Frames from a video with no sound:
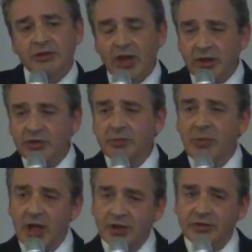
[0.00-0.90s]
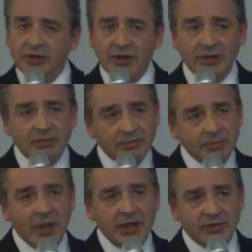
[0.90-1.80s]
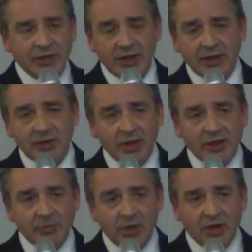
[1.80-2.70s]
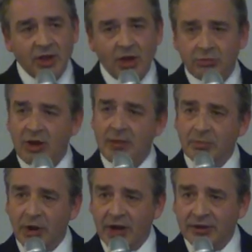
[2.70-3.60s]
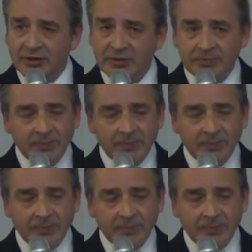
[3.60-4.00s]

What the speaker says: Dutch master painting, a Rembrandt.